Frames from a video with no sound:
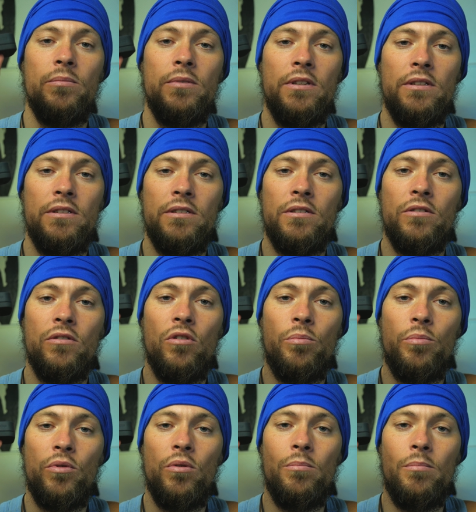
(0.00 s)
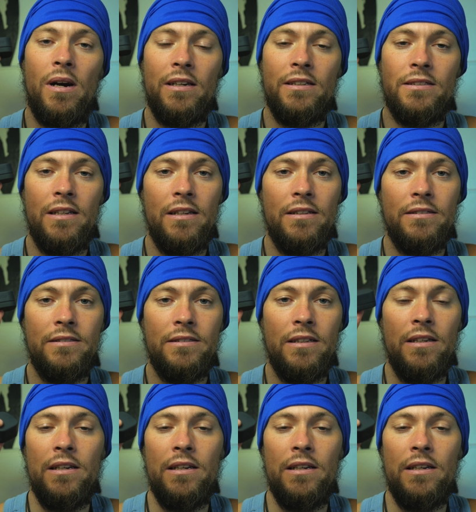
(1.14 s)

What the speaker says: this GoPro Max lens,